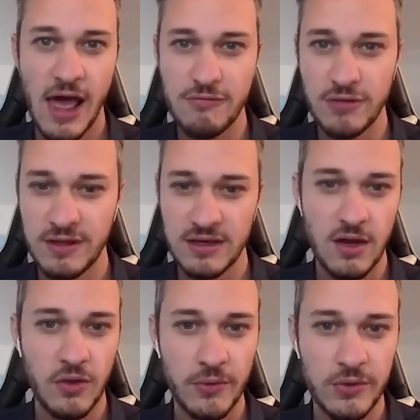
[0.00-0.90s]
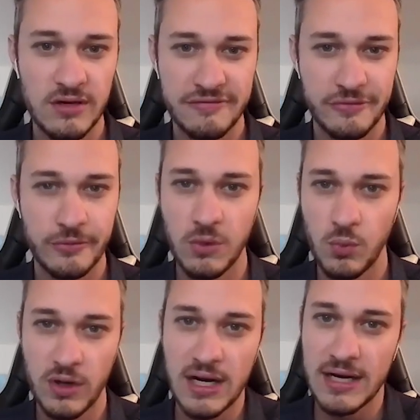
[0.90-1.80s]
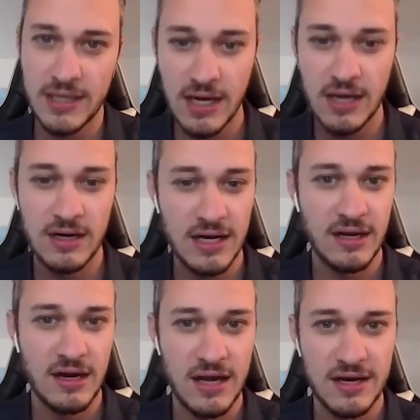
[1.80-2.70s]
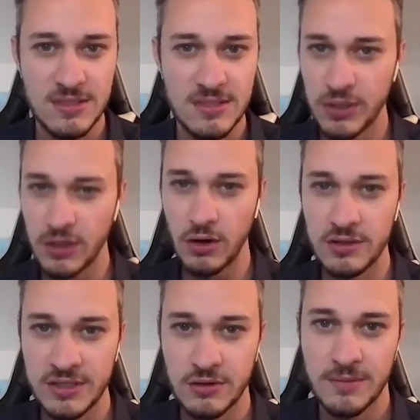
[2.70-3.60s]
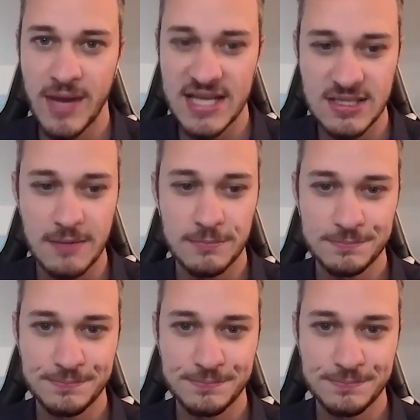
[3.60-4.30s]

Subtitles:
everything included for $199.99. It's a pretty hard deal to pass up.